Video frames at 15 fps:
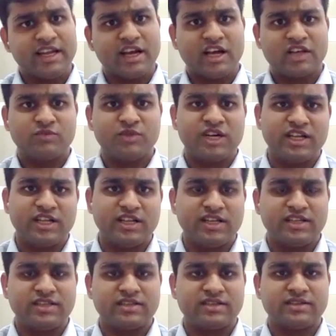areas, Middle
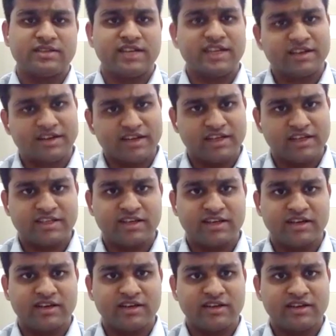East, Central
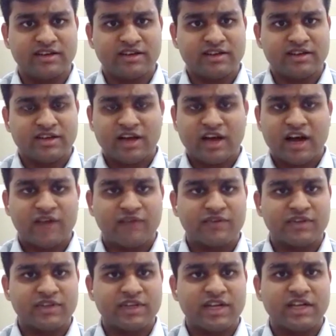Asia.
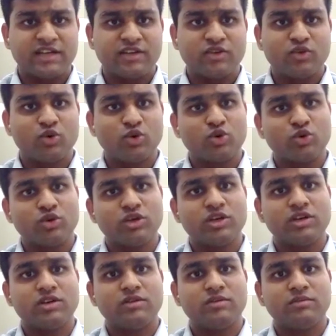After that, go to
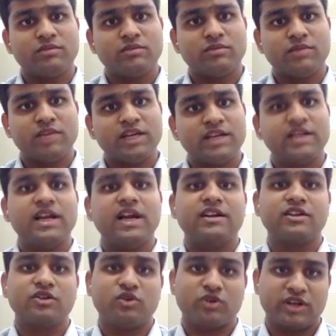the
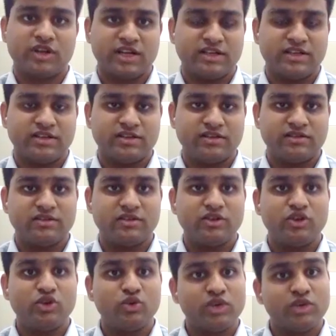multilateral organizations,
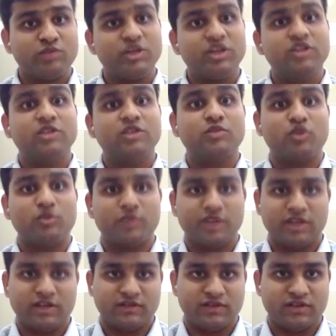UN being the
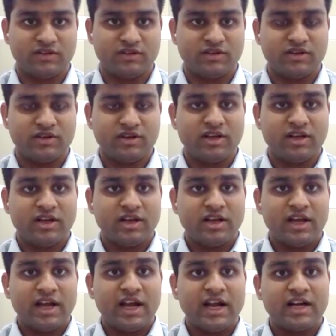prominent one.
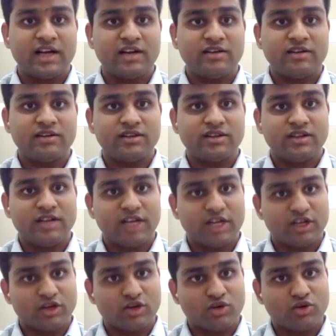And
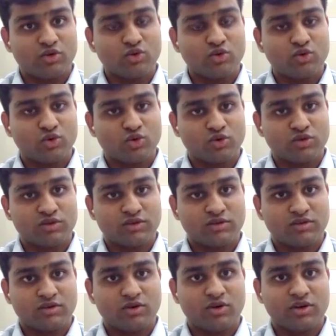later on to those
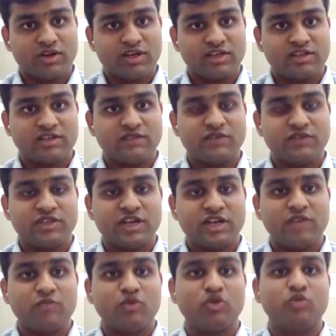organizations which
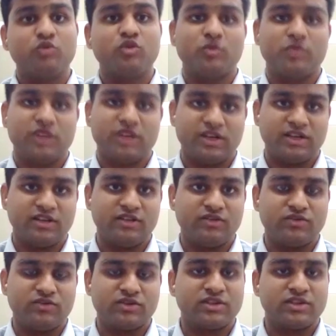are more prominent in
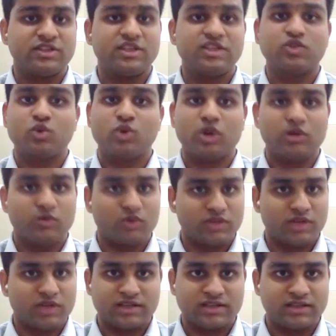news, such as Quad
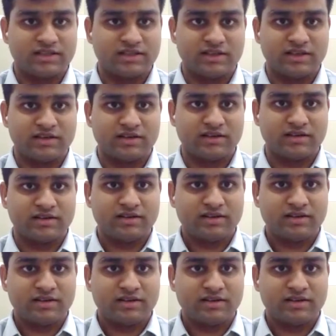was asked this year.